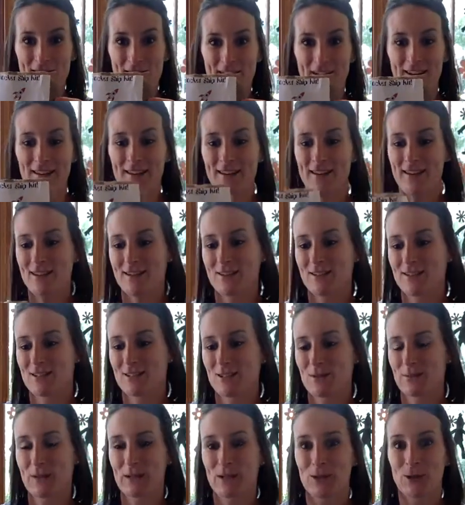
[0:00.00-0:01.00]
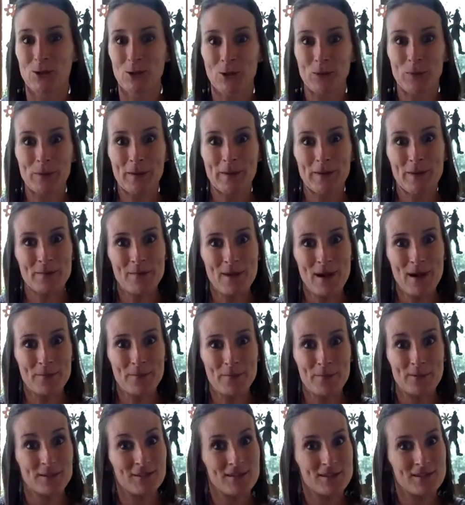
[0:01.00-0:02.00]
Okay, so we can open them up
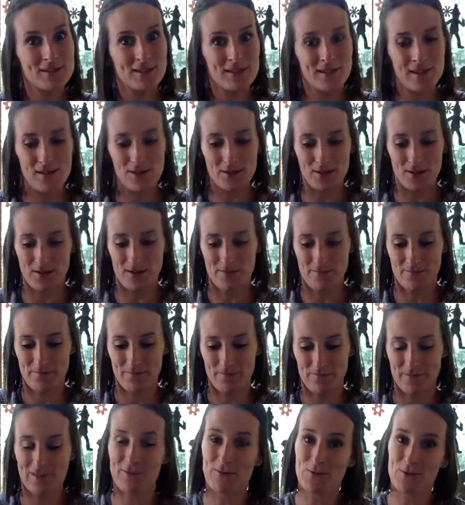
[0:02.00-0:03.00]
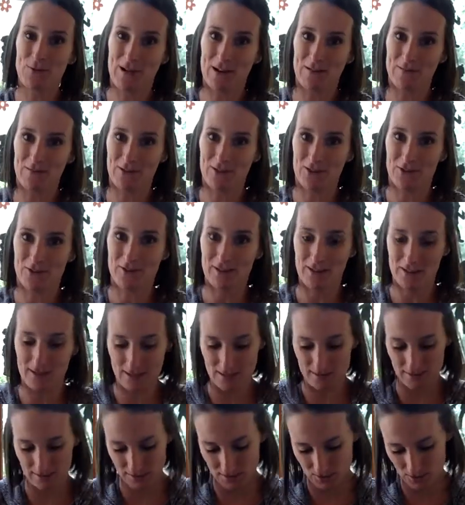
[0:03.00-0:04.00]
together if you haven't already done
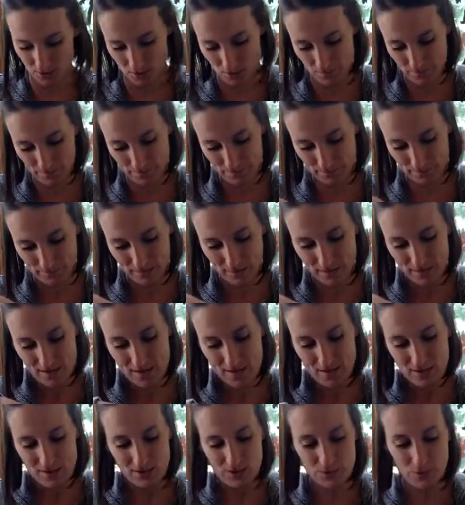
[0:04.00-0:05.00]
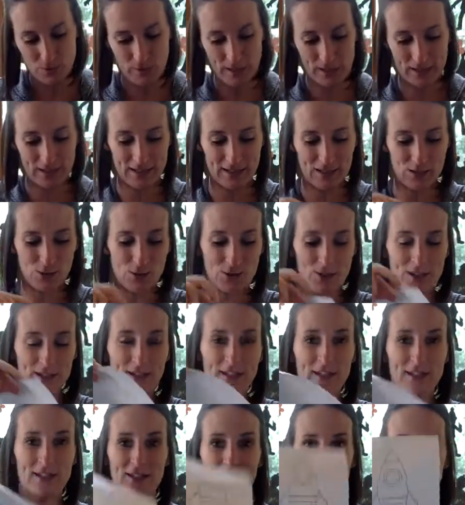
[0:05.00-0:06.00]
so. So in your
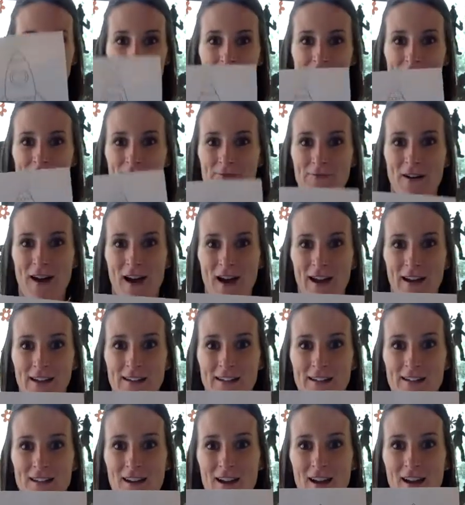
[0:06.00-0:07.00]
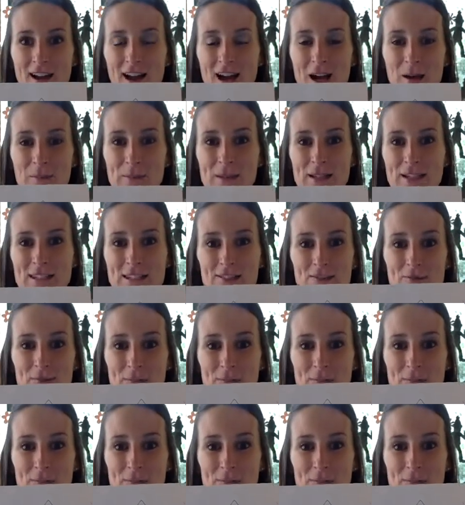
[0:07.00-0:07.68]
kit, you're going to find a piece of